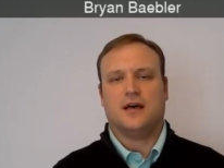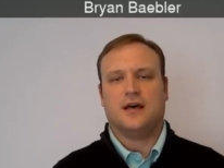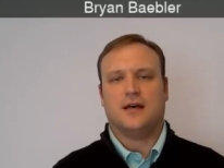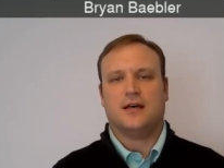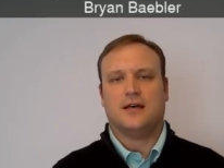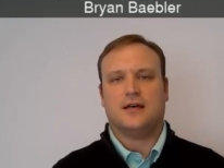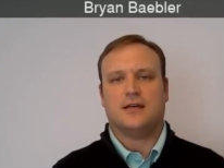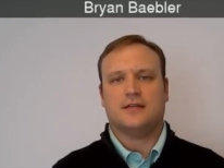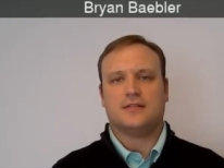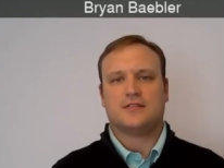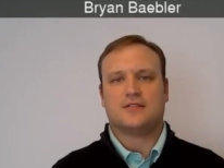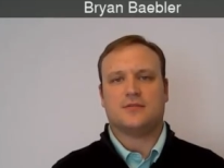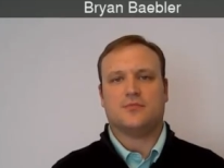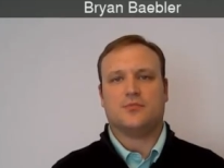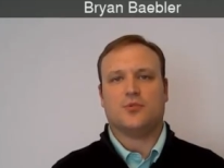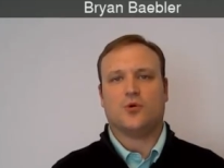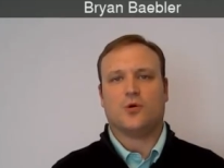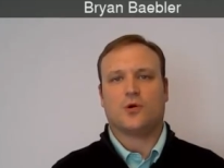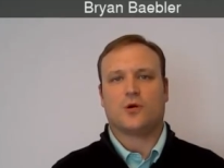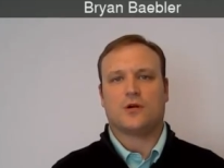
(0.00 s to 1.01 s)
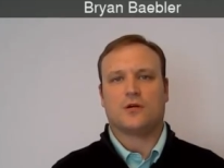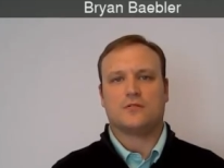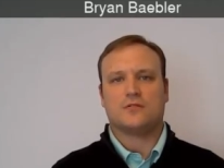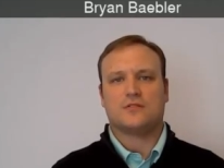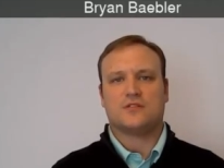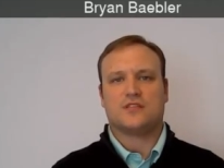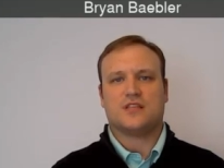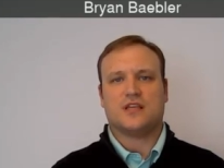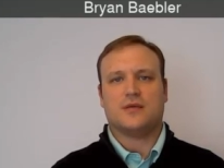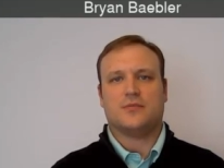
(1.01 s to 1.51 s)
uh, some more
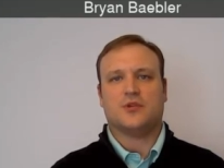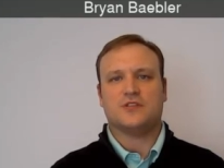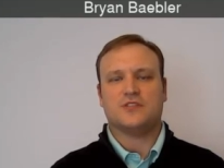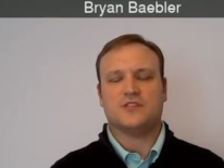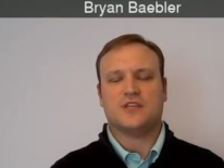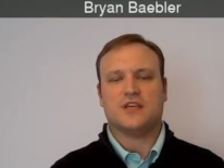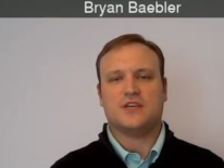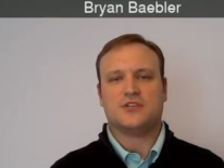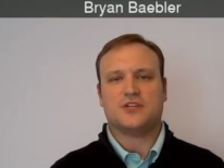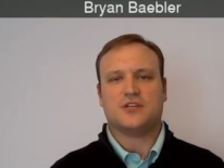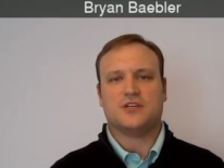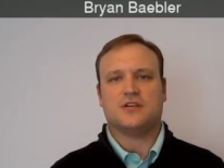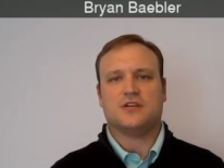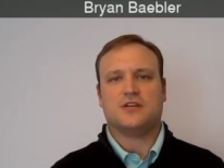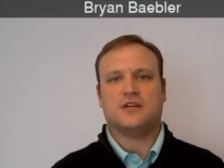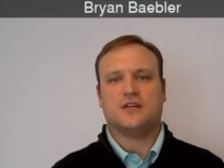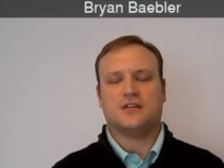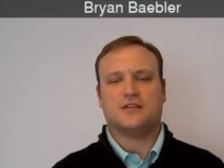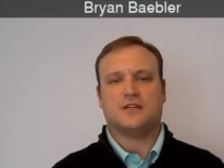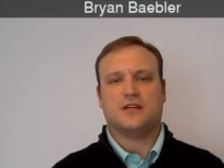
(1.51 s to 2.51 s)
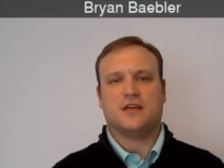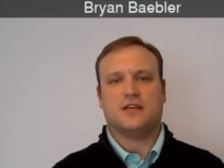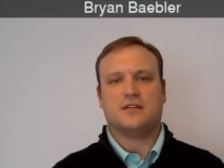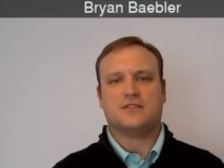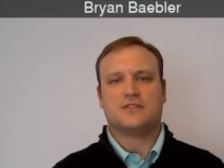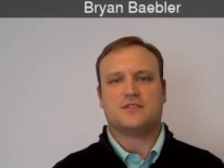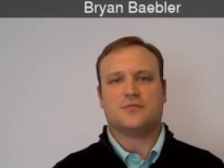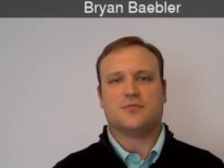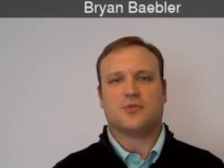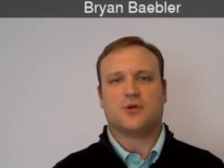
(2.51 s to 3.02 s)
stabilization and, and
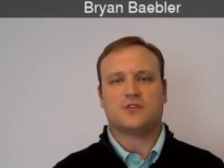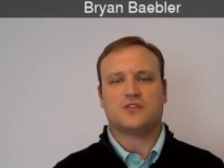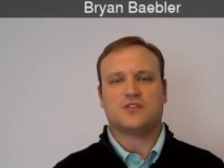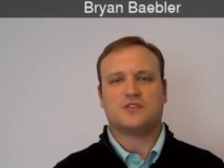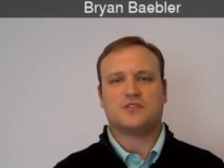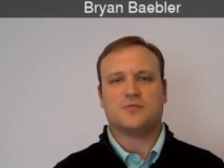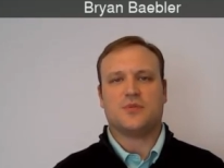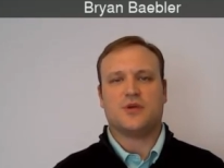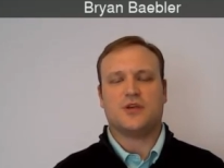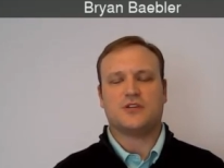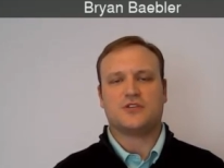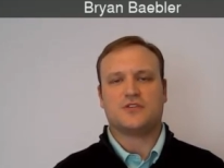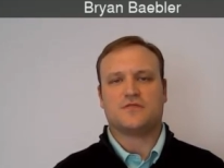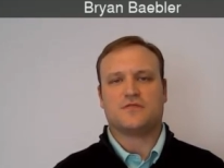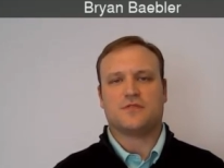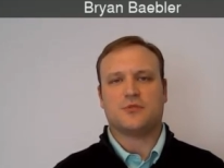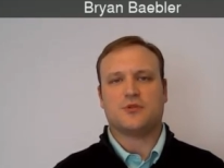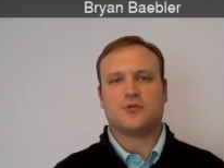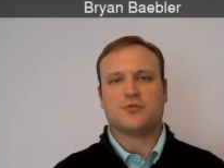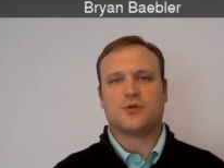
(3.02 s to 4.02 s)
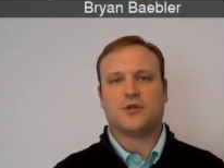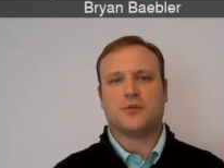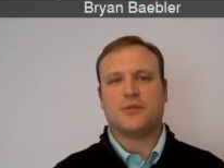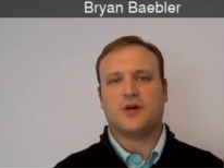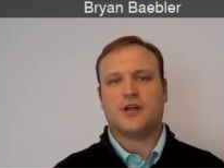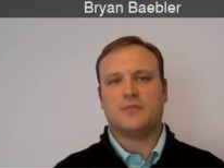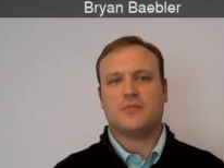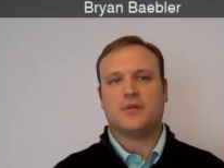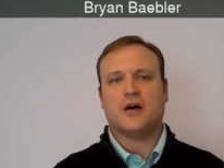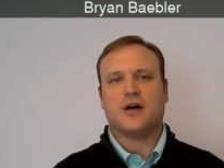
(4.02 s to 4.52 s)
some participation from the real
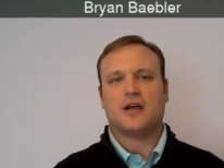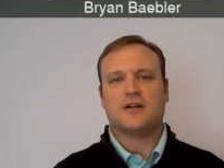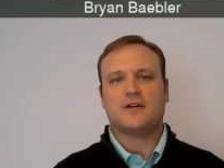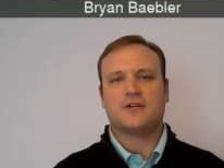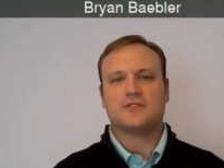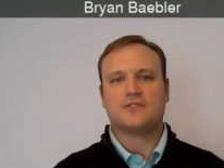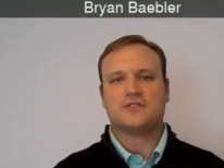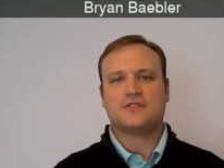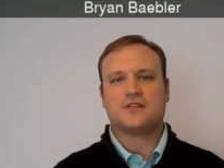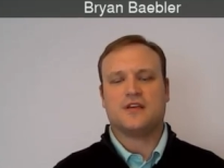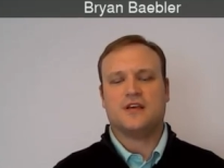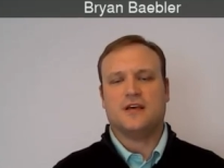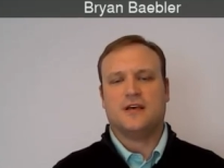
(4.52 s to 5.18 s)
money buyers,